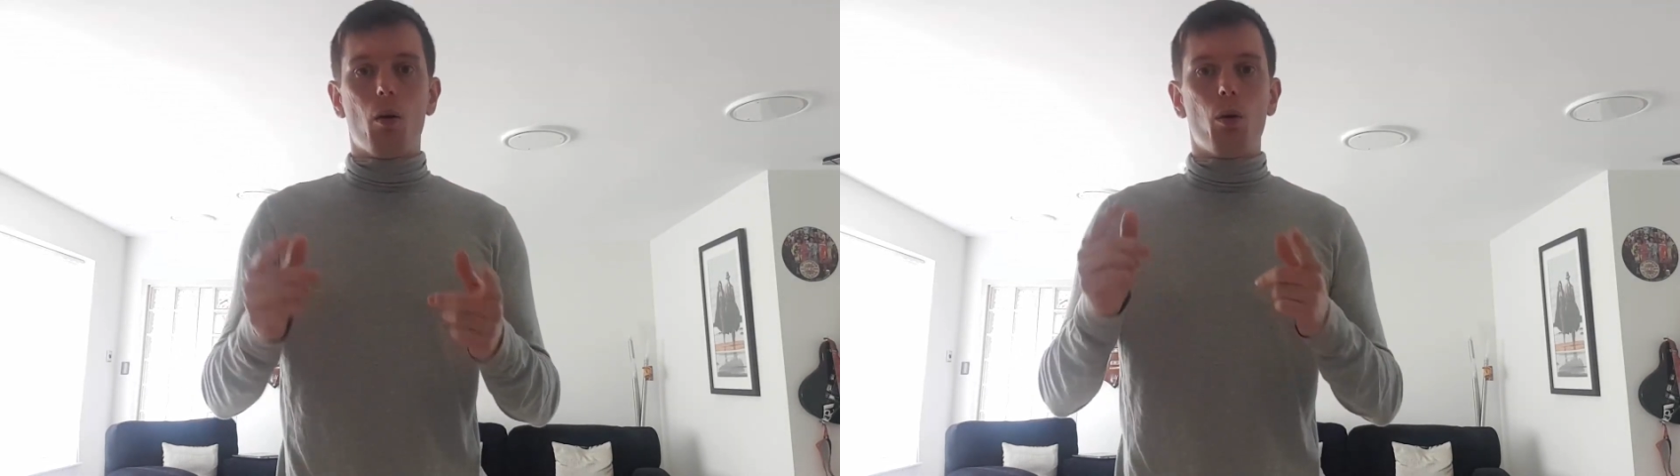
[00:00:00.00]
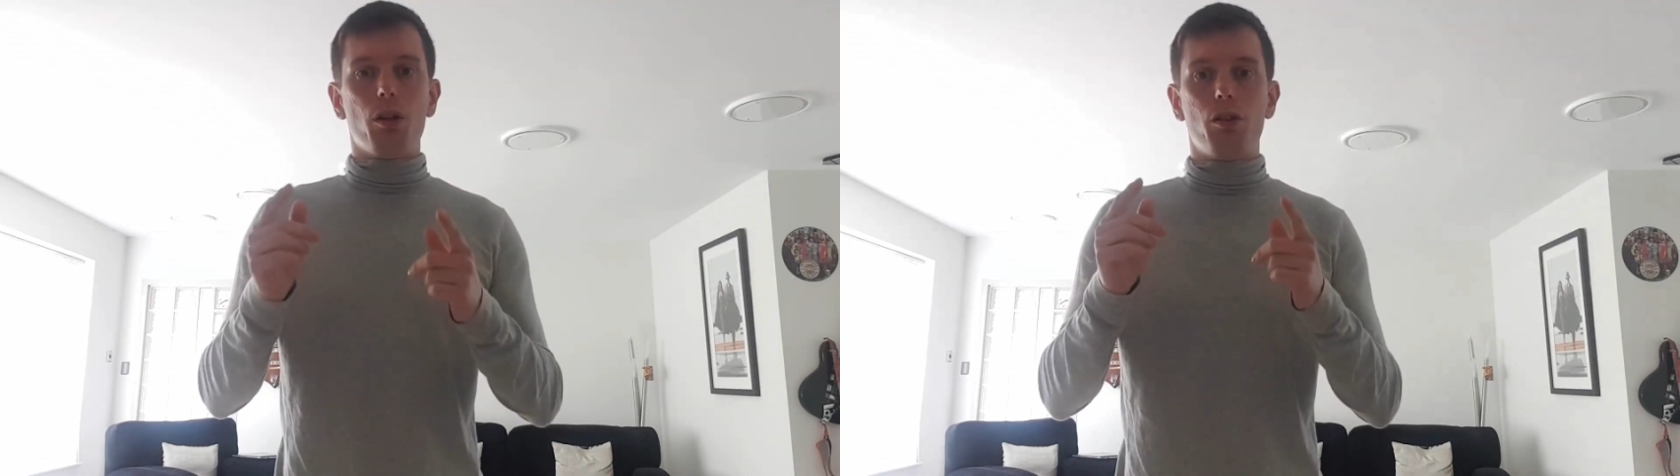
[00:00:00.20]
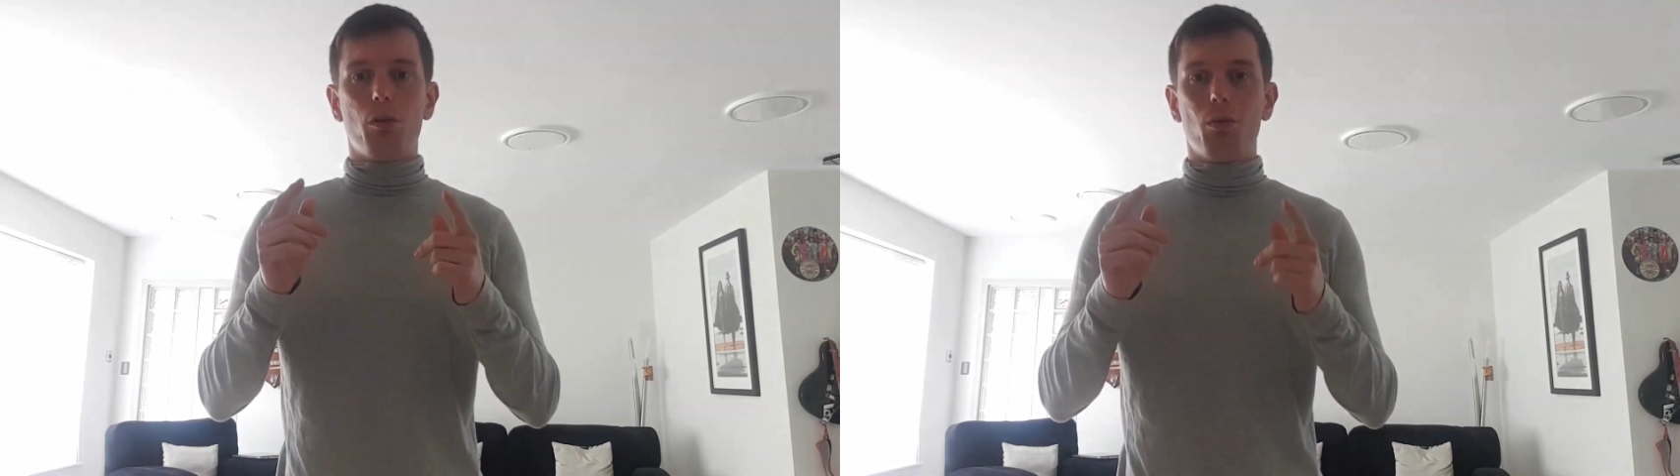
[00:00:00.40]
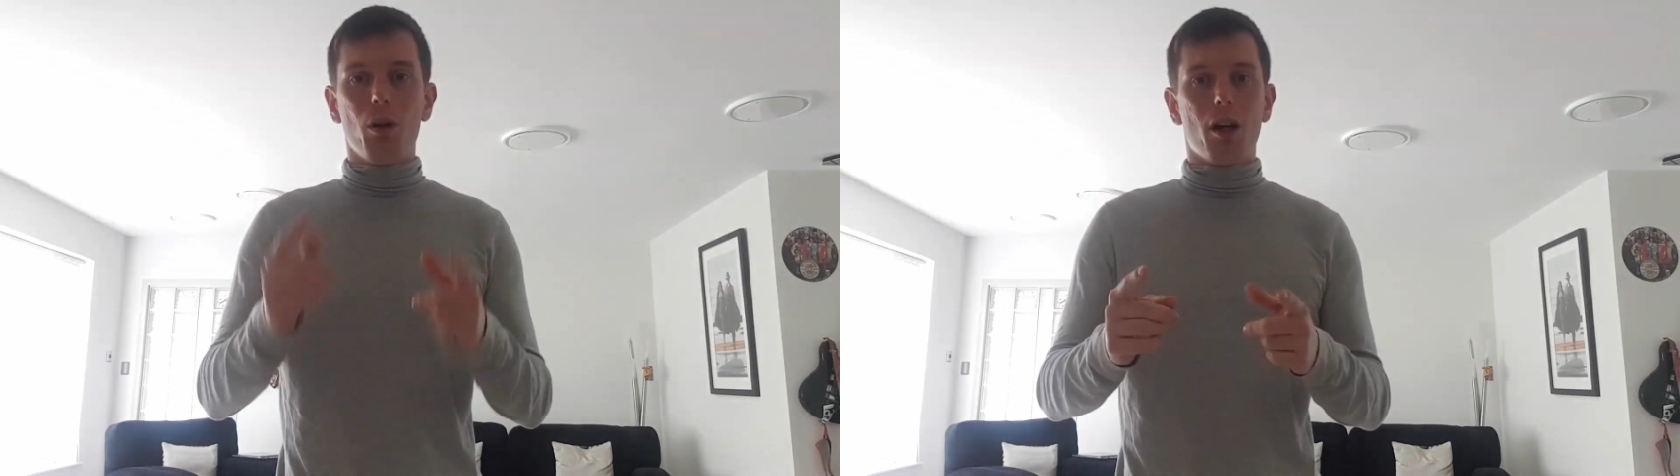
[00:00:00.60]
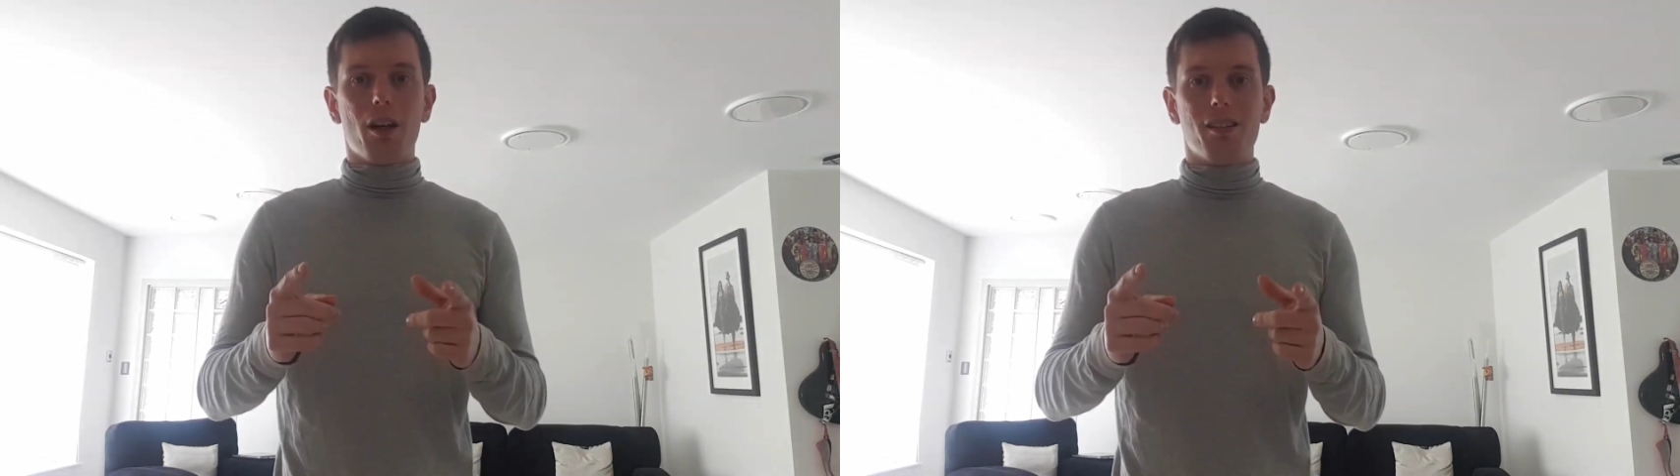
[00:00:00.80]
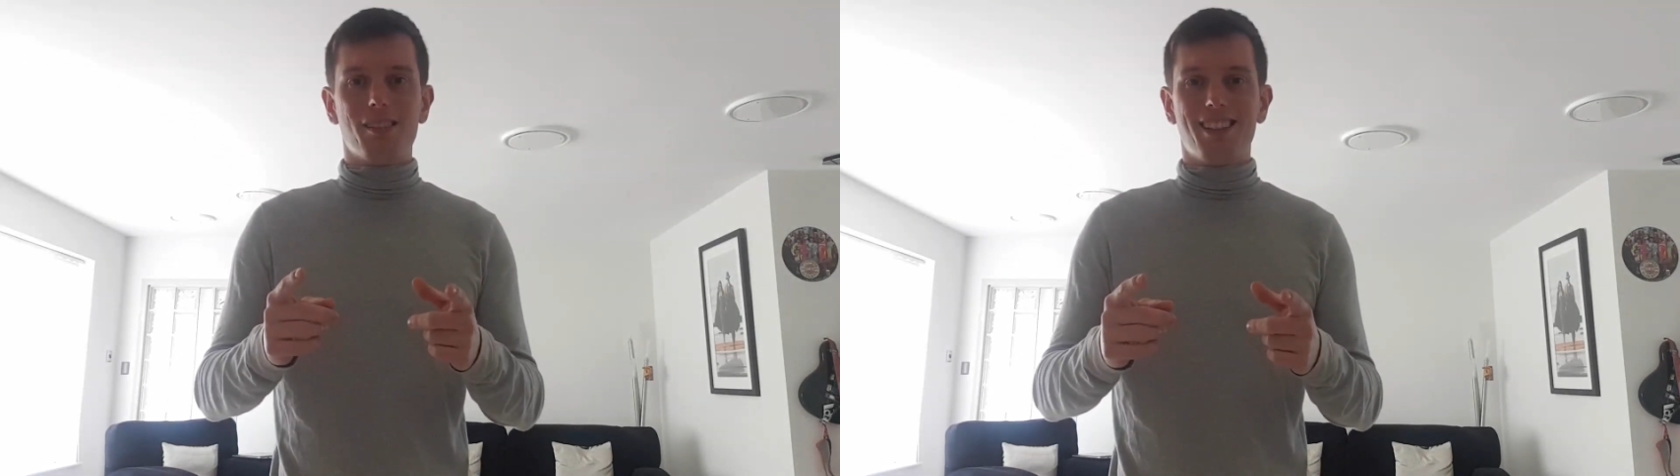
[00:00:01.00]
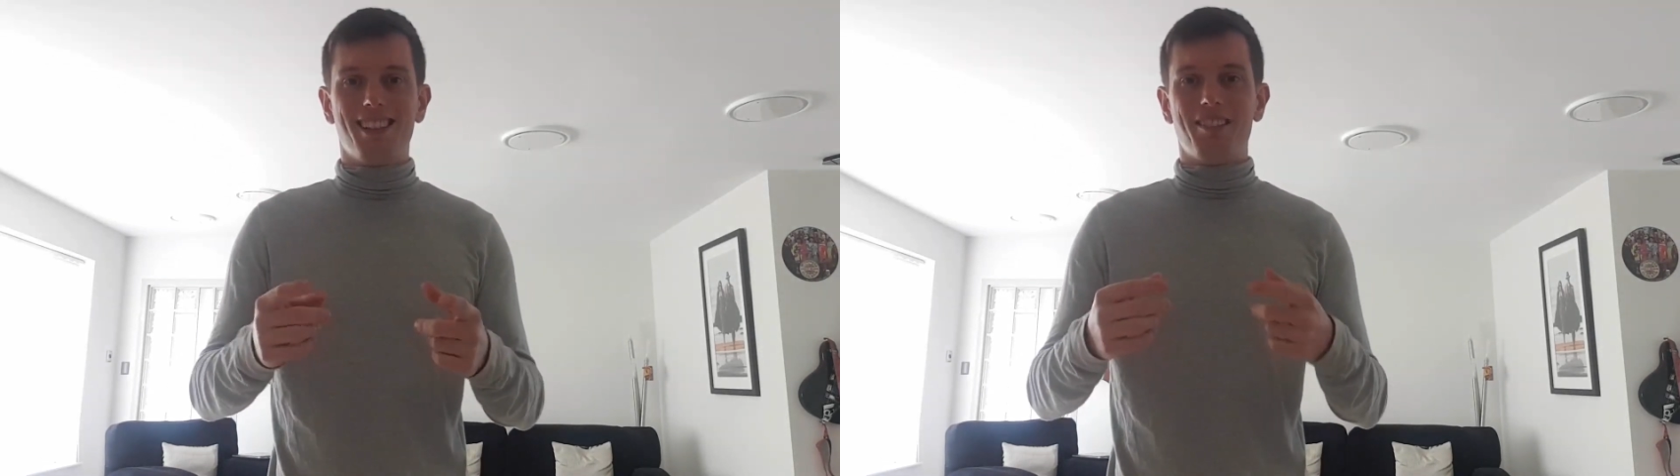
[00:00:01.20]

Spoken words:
What you do worst,